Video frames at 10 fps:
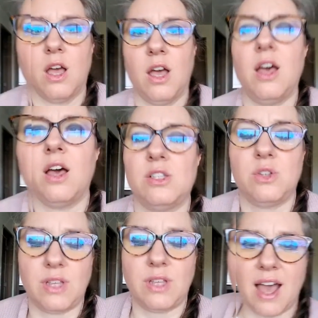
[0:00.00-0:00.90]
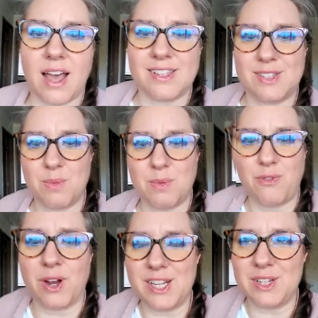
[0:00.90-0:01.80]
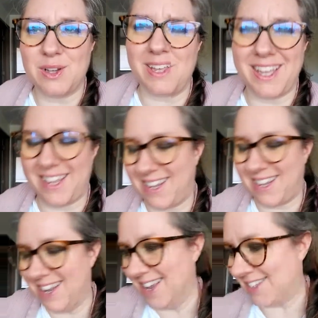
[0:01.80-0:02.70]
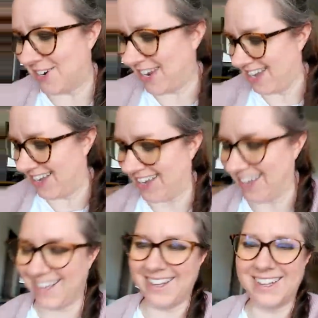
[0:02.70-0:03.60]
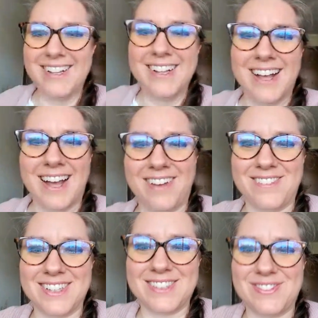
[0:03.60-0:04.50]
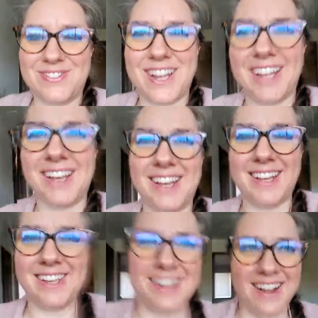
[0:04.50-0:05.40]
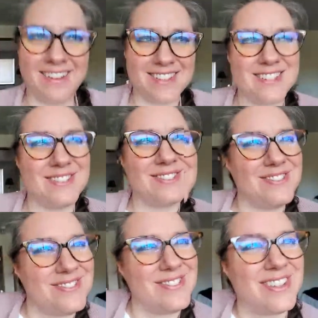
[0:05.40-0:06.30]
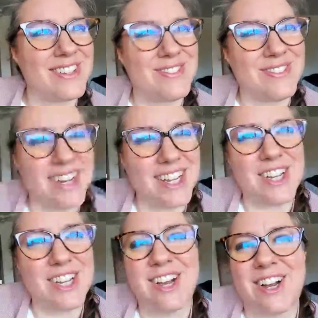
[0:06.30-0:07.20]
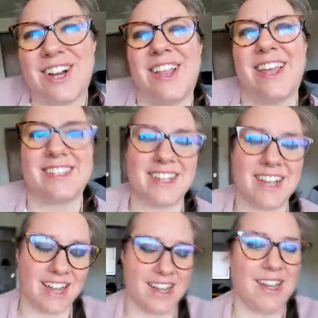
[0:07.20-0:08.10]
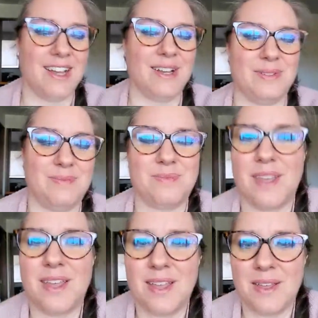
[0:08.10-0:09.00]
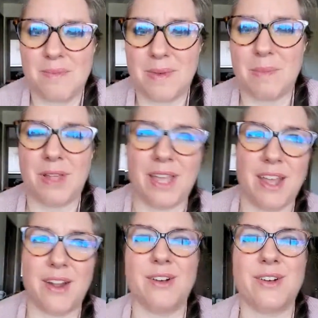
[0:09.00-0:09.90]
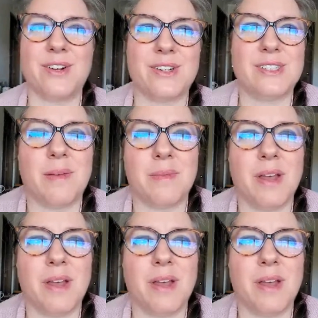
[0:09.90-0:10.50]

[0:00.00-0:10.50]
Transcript: So before I jump in, sorry, I have this funny, this funny chair that's got my blanket all curled up.